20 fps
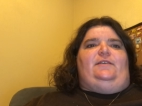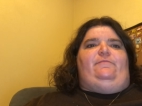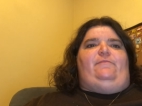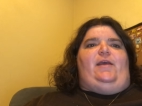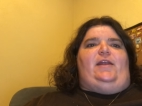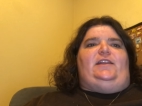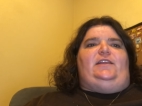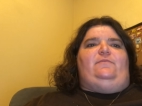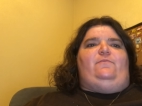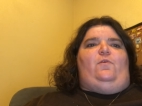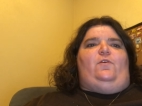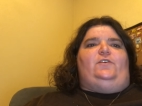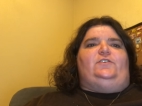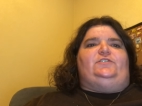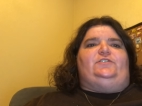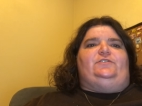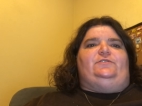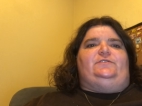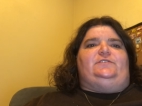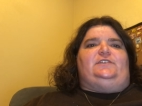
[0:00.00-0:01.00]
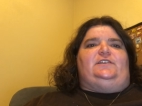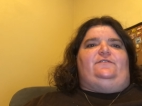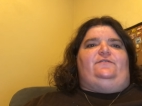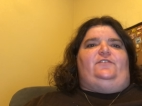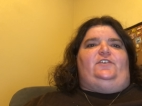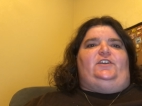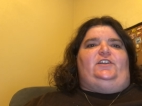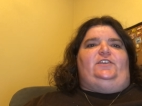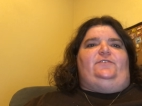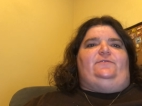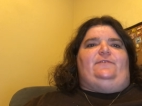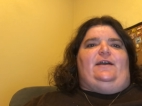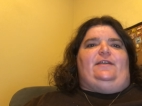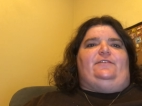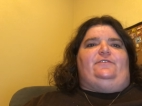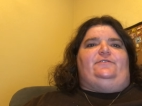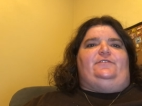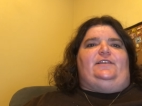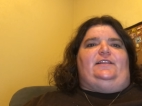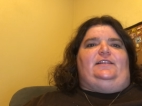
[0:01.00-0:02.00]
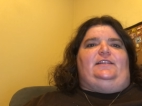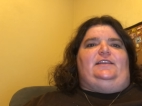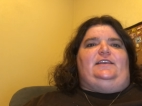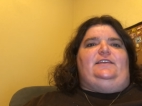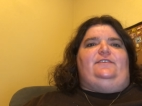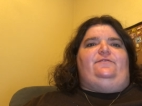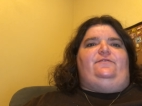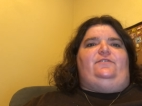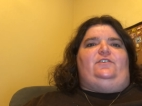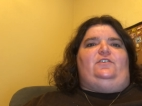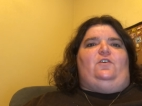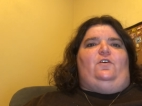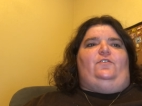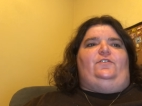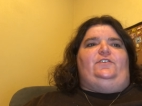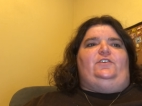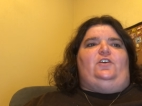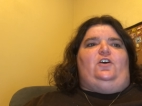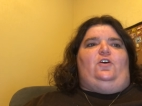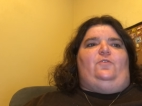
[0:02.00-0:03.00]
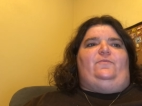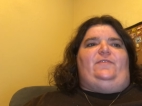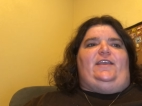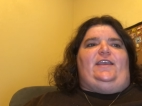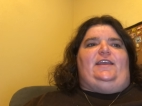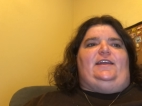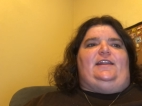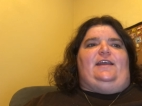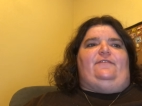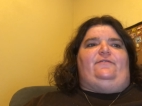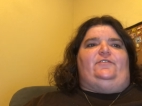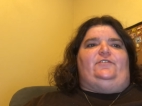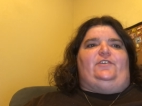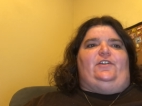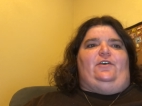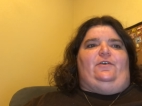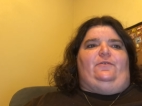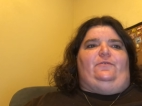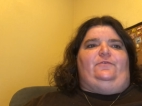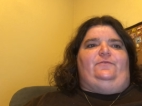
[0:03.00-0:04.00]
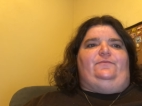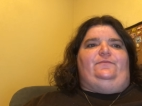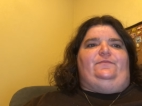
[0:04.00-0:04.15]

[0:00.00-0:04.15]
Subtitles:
Many more Jews converted rather than leave the only home they had ever known.